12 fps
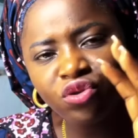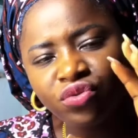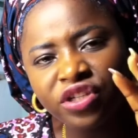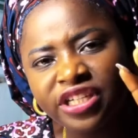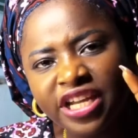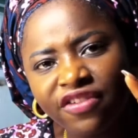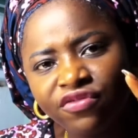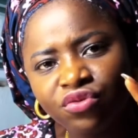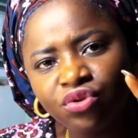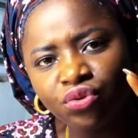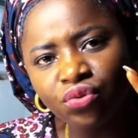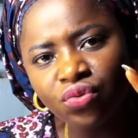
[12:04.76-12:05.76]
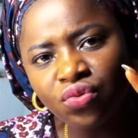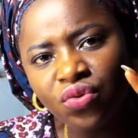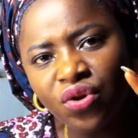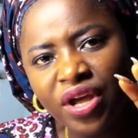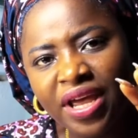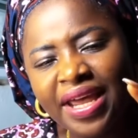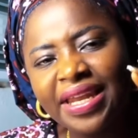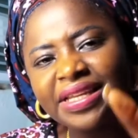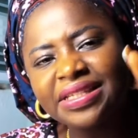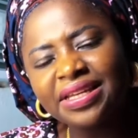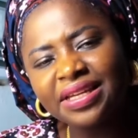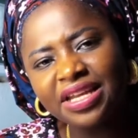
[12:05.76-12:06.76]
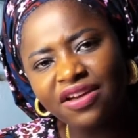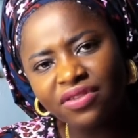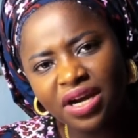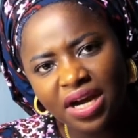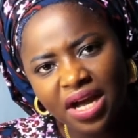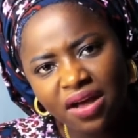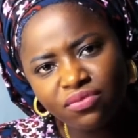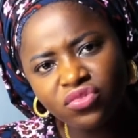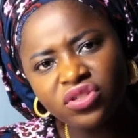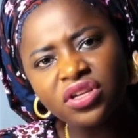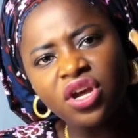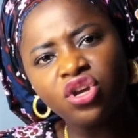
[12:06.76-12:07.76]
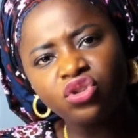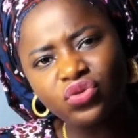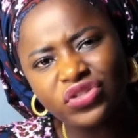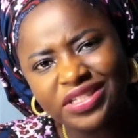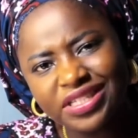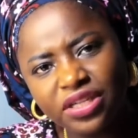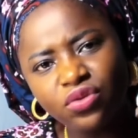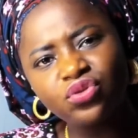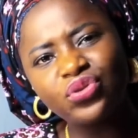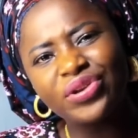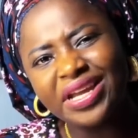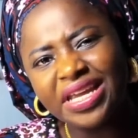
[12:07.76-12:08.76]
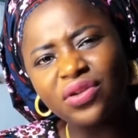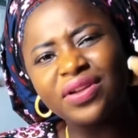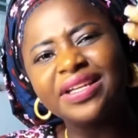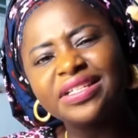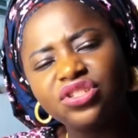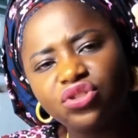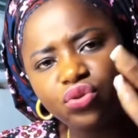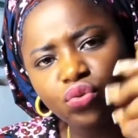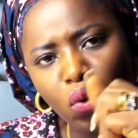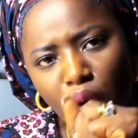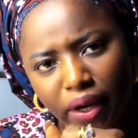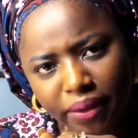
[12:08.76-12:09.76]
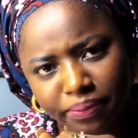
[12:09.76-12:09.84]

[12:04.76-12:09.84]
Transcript: the devil do? They say the devil comes to steal, to kill, and destroy.